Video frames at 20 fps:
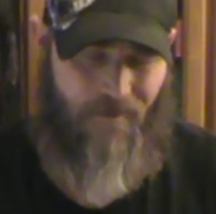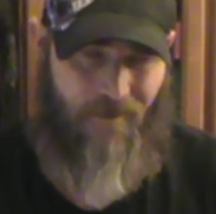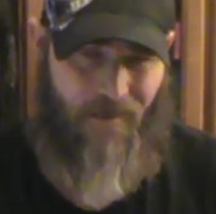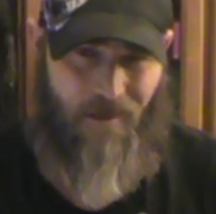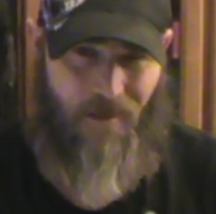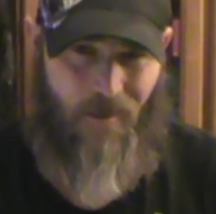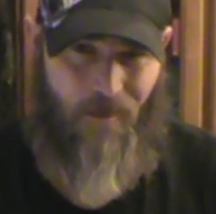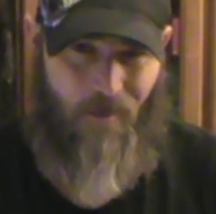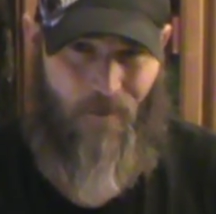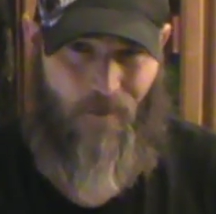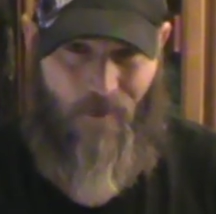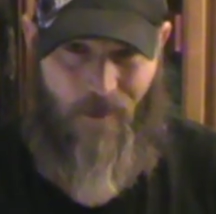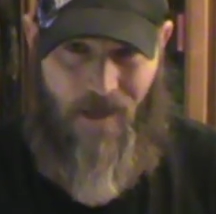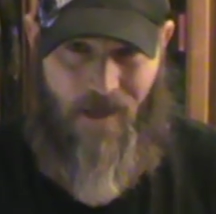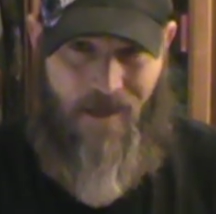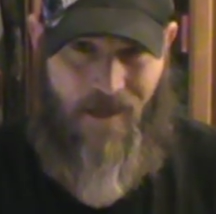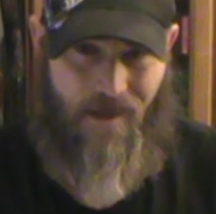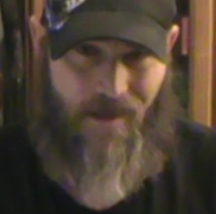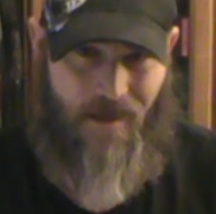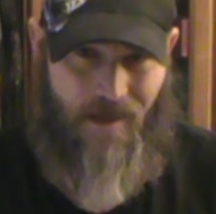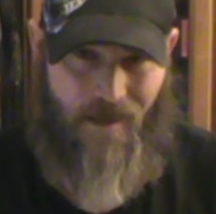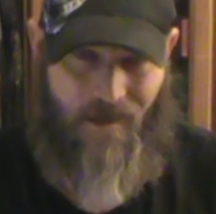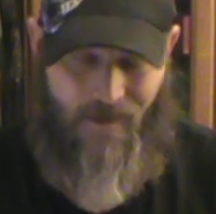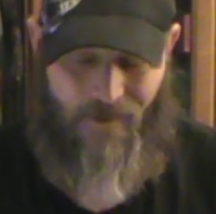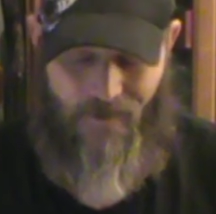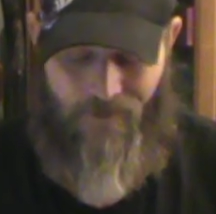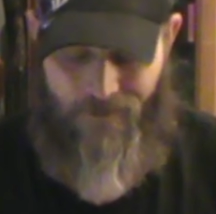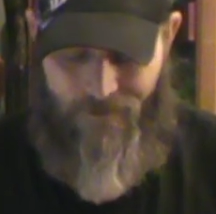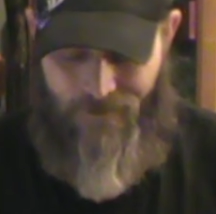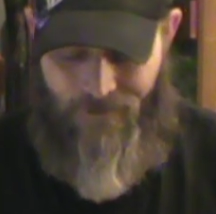You know, this isn't
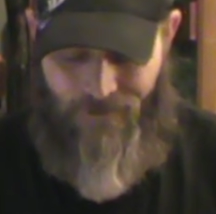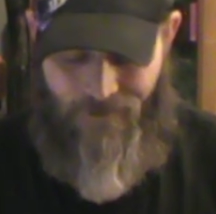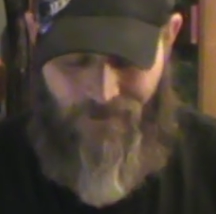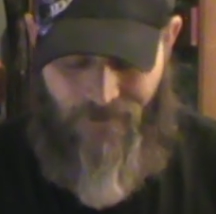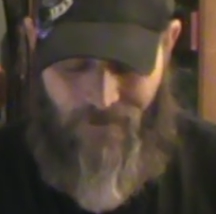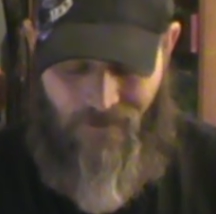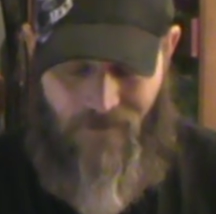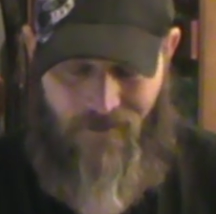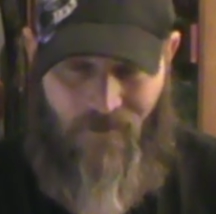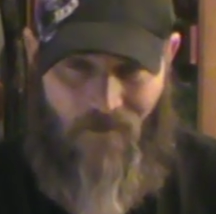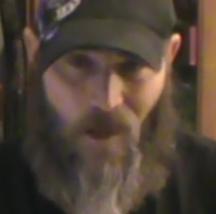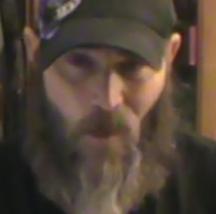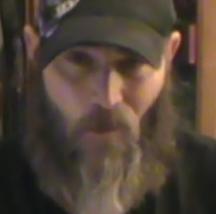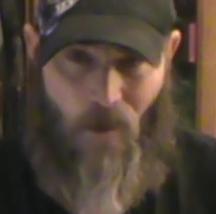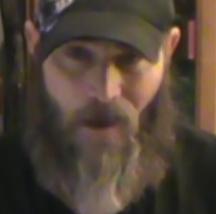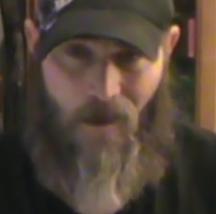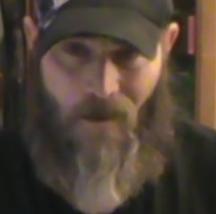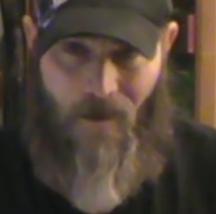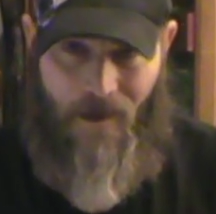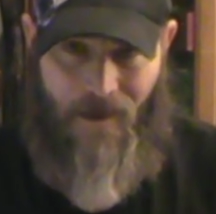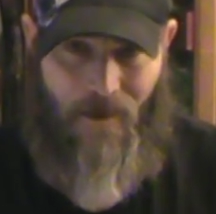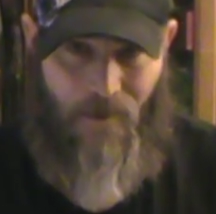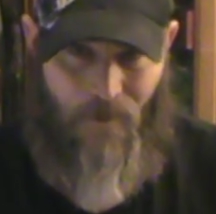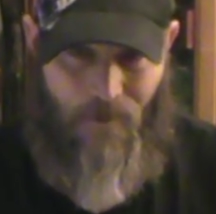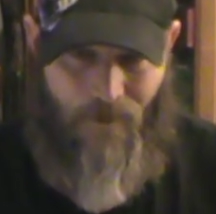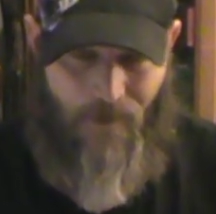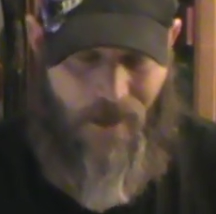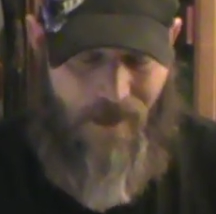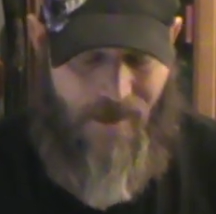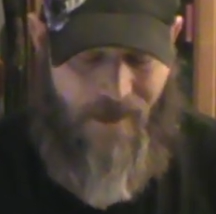a rare
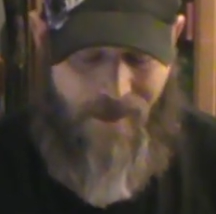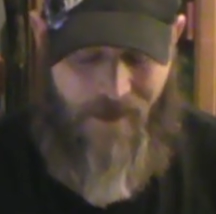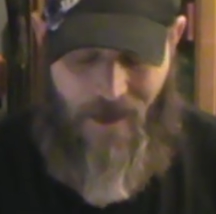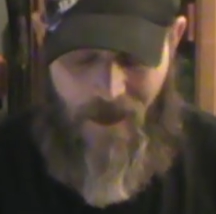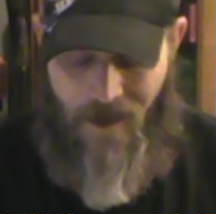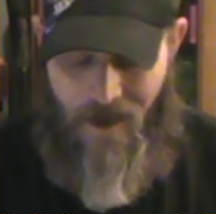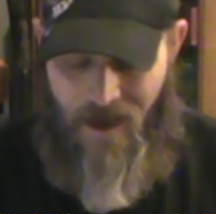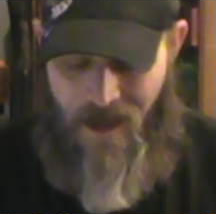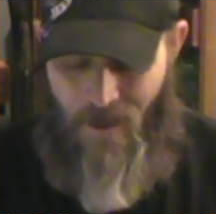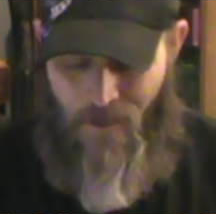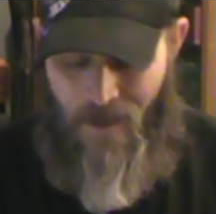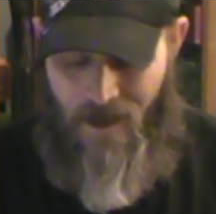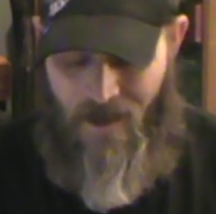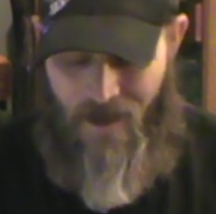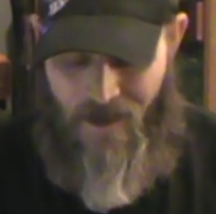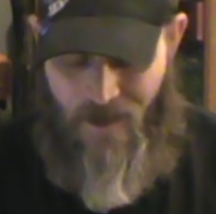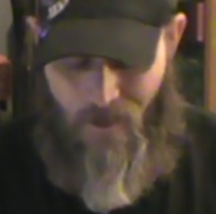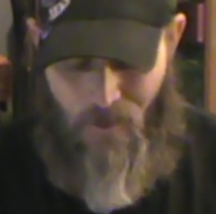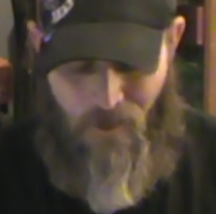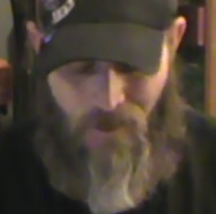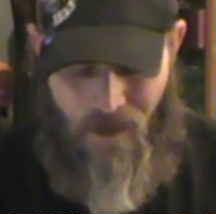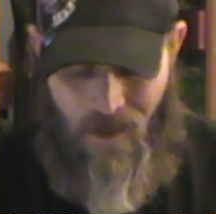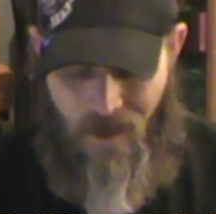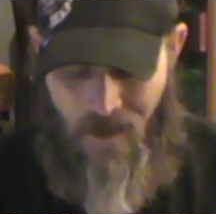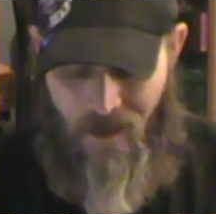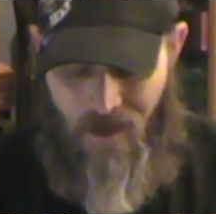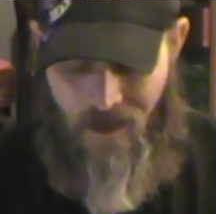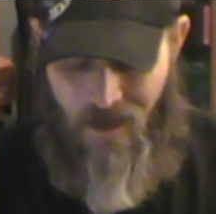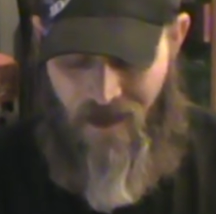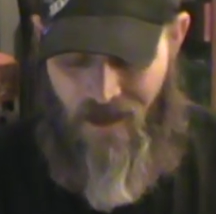item, this is a common item,
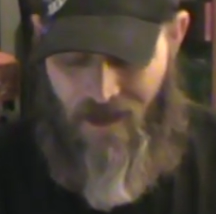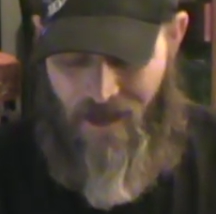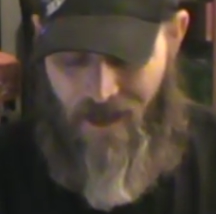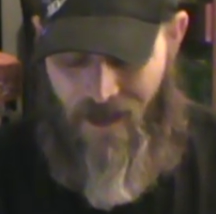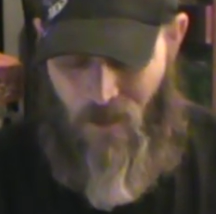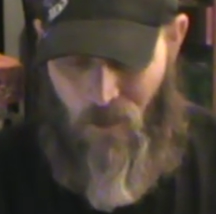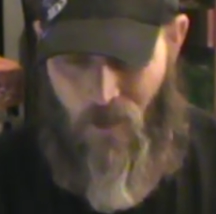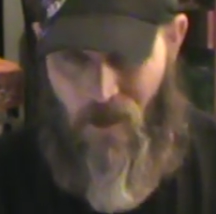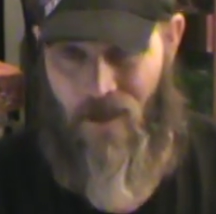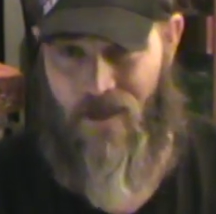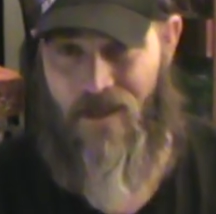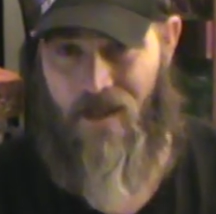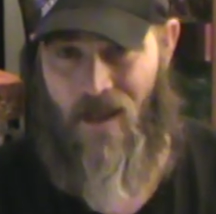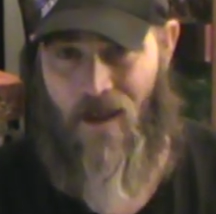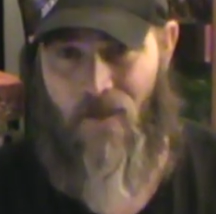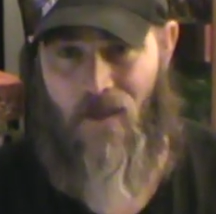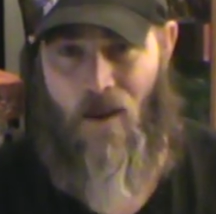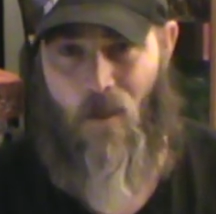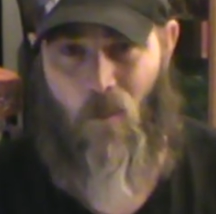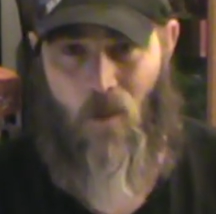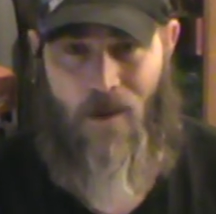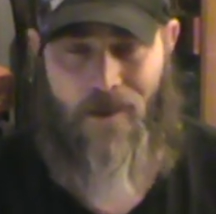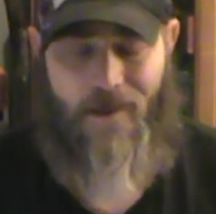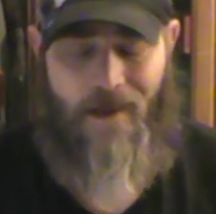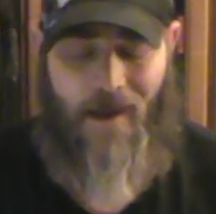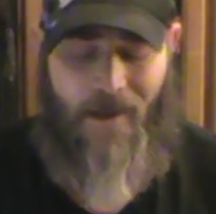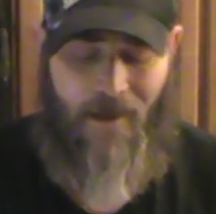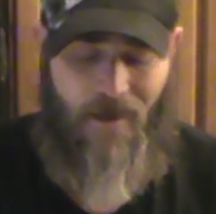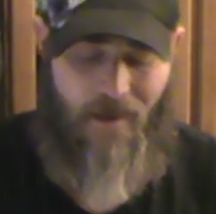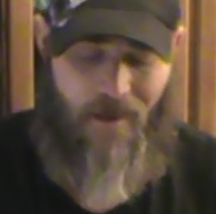and it would have saved on one
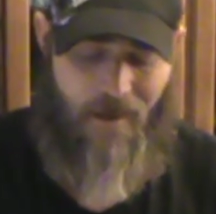deck of